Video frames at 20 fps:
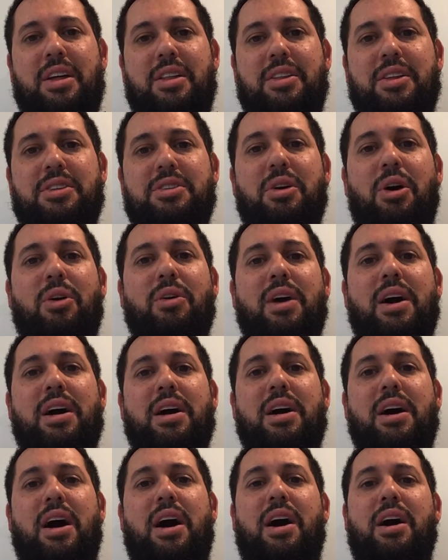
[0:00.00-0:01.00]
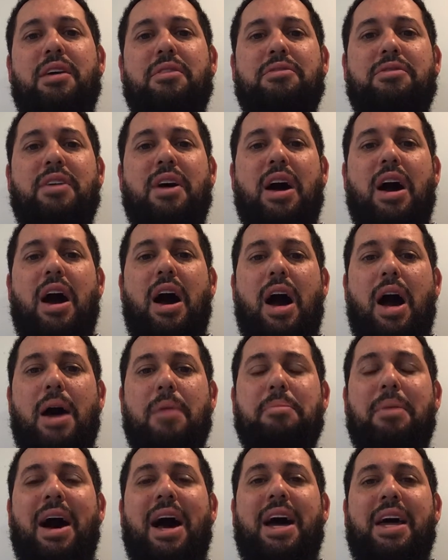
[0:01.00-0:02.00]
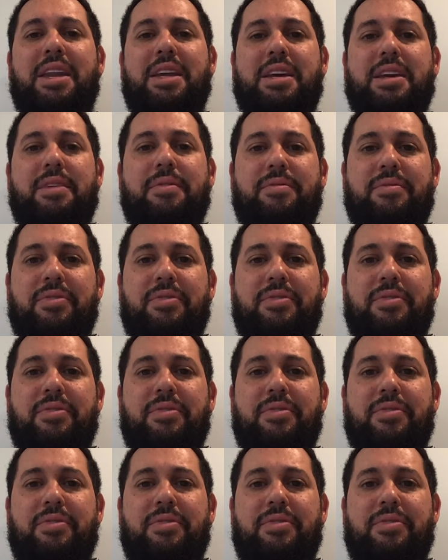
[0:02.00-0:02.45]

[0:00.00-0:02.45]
The Torah of a body,